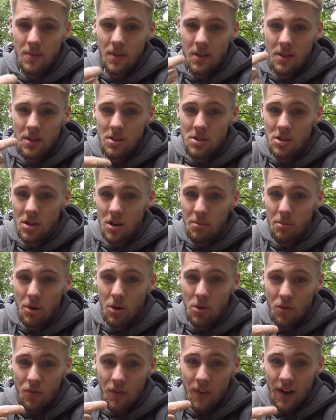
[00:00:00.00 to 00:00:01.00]
your
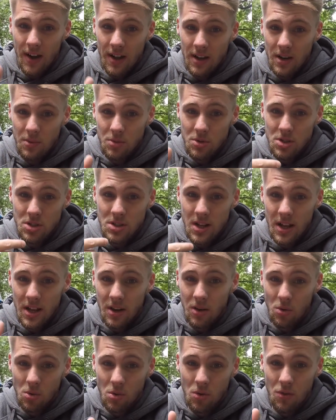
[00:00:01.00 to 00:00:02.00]
turbo's failing, which is letting
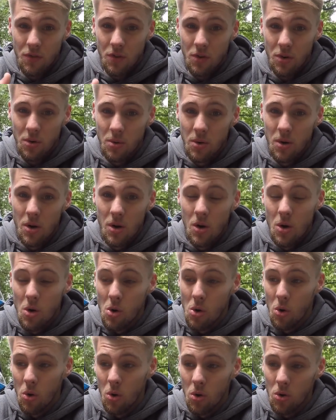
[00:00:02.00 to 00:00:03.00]
oil through,
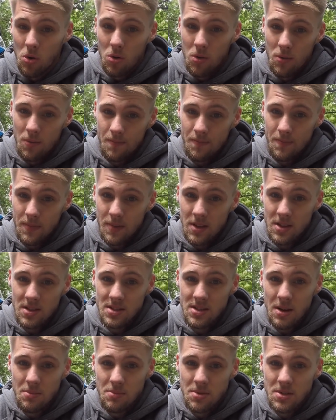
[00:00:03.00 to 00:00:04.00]
or the
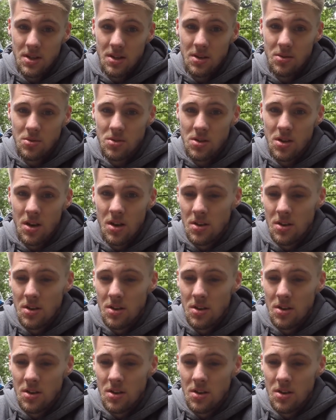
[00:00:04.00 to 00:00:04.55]
stem seals.